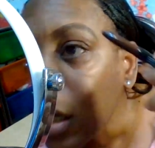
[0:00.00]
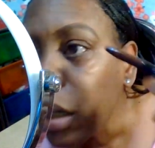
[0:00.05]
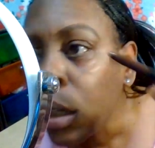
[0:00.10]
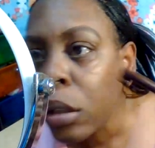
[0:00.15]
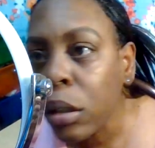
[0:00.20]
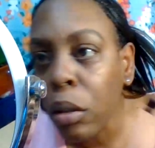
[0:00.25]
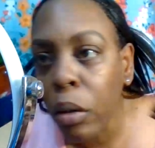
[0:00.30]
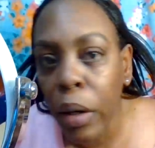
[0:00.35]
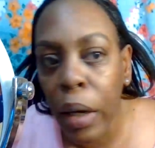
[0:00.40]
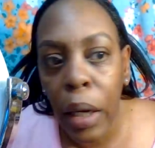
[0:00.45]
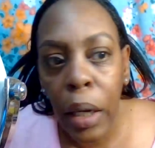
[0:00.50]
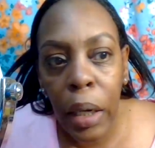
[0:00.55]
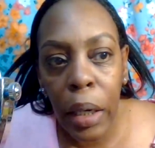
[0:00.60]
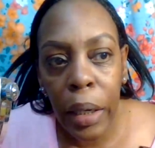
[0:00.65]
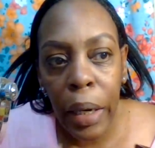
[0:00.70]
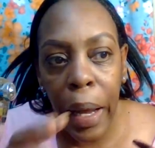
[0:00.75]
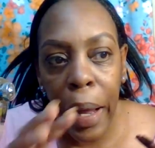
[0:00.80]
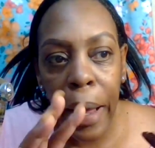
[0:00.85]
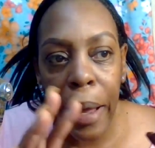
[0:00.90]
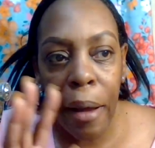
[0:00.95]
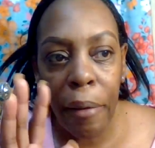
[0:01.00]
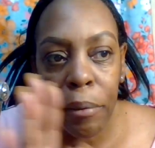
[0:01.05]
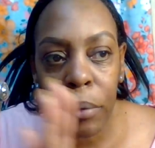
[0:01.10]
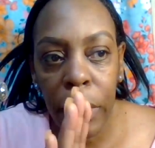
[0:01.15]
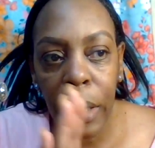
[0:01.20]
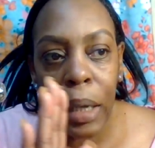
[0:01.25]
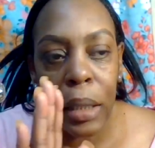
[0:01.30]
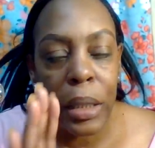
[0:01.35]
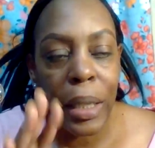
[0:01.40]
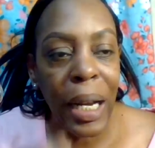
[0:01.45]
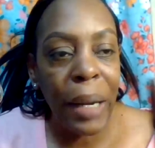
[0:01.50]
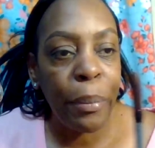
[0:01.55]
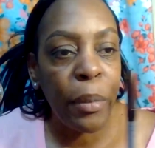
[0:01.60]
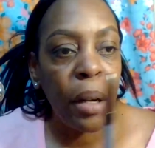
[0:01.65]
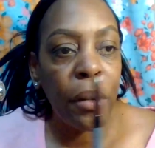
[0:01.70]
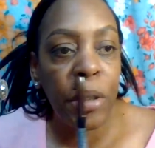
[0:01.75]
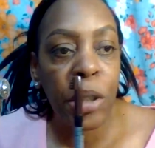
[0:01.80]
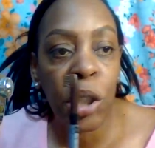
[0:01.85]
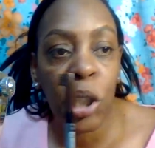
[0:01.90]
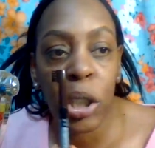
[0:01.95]
so it can have that type
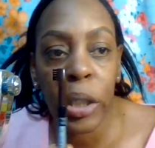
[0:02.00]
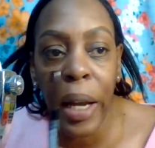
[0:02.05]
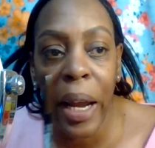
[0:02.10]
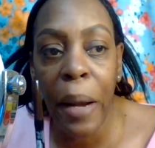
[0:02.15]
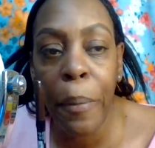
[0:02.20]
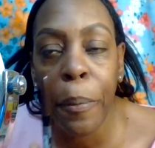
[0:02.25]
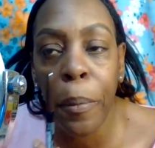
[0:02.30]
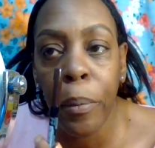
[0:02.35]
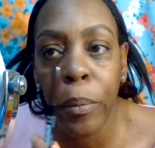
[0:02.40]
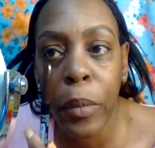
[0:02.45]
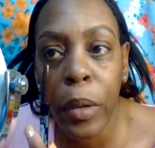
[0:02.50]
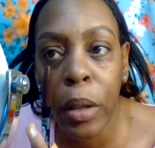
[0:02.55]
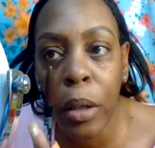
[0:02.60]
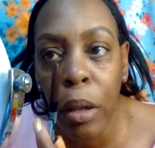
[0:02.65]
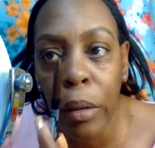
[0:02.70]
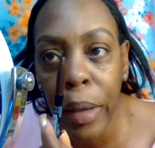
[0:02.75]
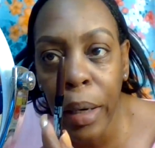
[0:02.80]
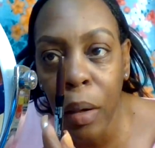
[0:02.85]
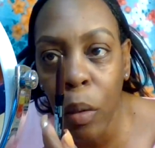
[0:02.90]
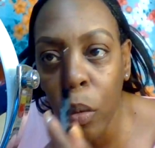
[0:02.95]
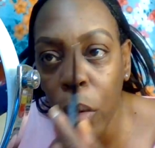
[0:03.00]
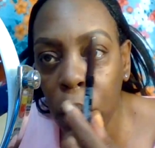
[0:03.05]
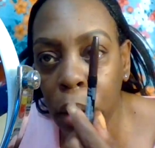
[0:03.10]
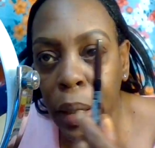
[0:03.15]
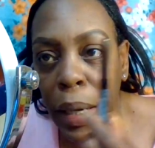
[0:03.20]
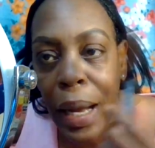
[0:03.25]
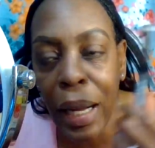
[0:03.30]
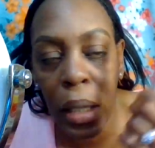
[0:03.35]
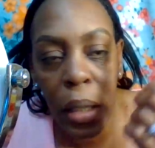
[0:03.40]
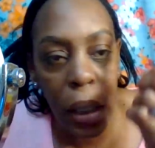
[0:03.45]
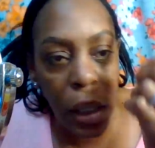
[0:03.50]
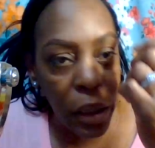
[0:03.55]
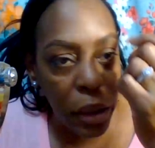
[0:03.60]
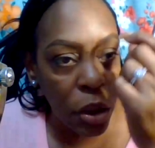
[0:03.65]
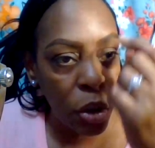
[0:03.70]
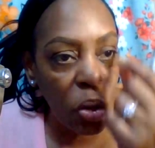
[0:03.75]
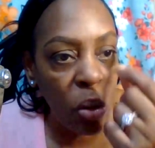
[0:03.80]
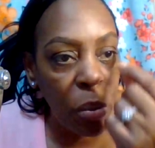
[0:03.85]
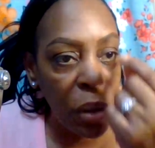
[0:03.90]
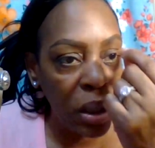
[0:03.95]
of shape you know that I want not
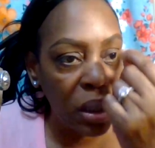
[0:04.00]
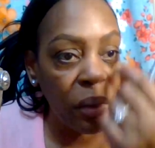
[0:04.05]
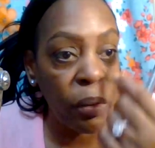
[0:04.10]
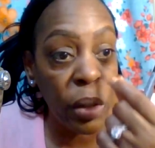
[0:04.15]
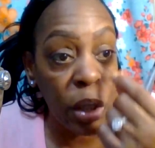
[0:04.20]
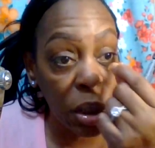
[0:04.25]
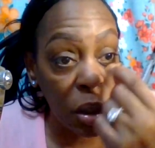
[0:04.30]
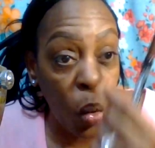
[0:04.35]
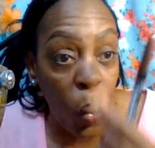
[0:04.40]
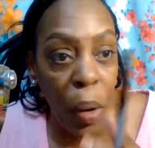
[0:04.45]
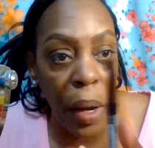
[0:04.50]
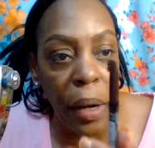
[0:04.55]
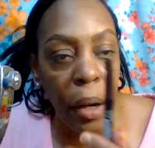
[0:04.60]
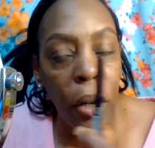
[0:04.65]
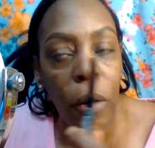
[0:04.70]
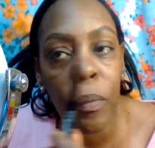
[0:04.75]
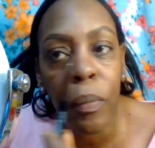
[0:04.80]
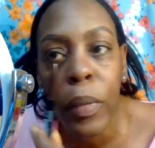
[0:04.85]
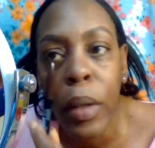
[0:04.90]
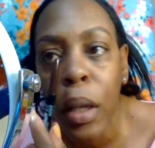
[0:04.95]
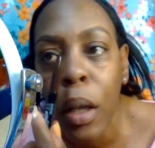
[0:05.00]
too much of a square